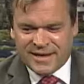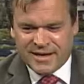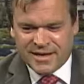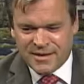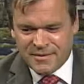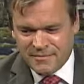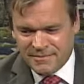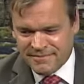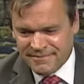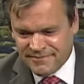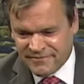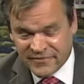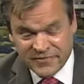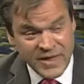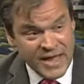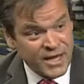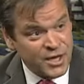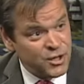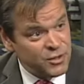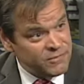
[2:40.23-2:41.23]
Um,
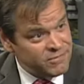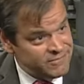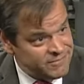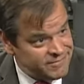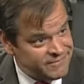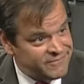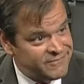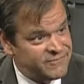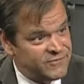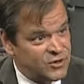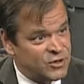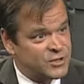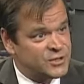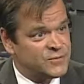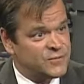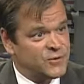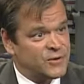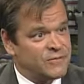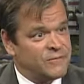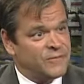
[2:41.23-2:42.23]
thank you
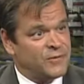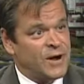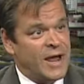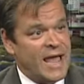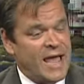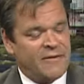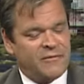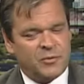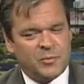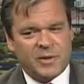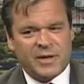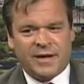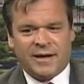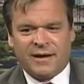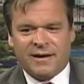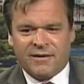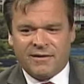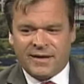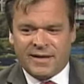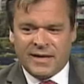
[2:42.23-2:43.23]
first for, for having me
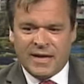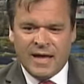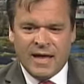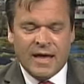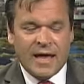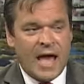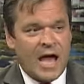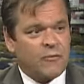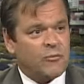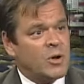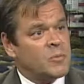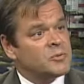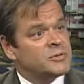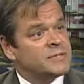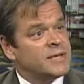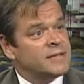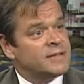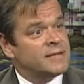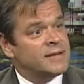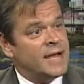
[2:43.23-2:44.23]
here. Yes. And I
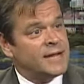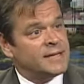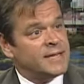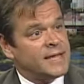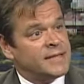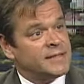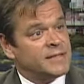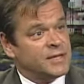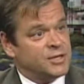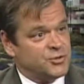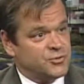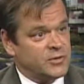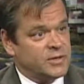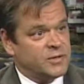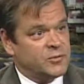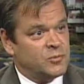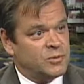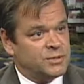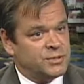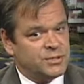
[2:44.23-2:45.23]
represent the 98th
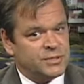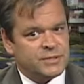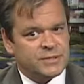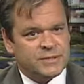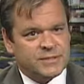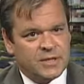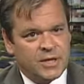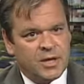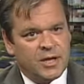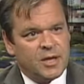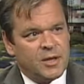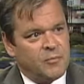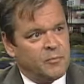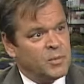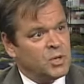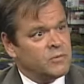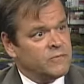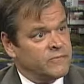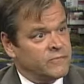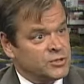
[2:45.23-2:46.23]
District, which is
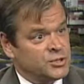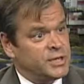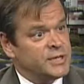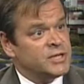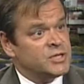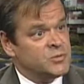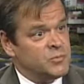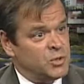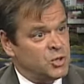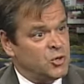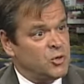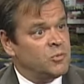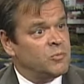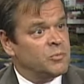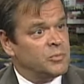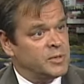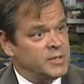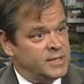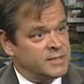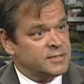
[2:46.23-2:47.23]
Virginia's Middle
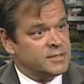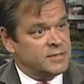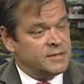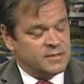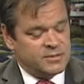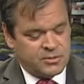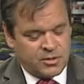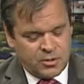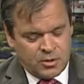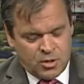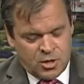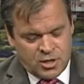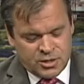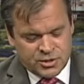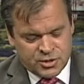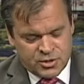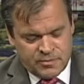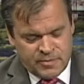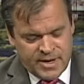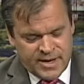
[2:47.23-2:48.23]
Peninsula, so
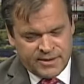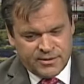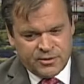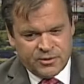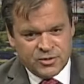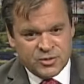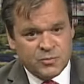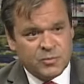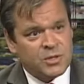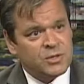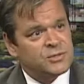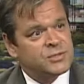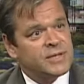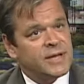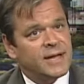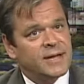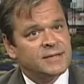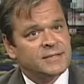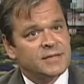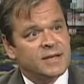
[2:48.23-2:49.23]
Gloucester, Mathews,
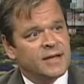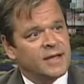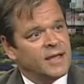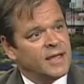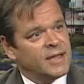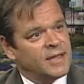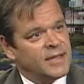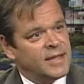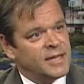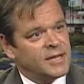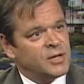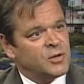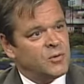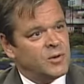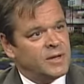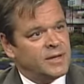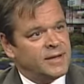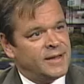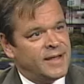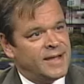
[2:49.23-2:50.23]
Middlesex, King and
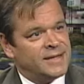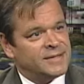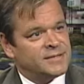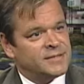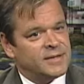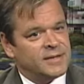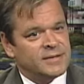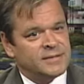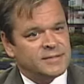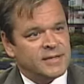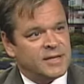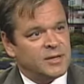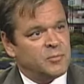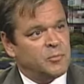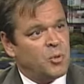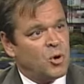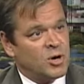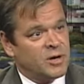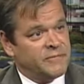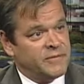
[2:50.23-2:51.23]
Queen, Essex, and
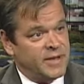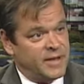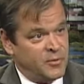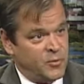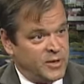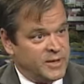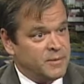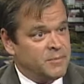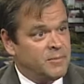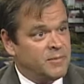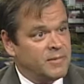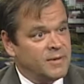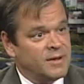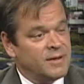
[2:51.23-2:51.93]
part of King William.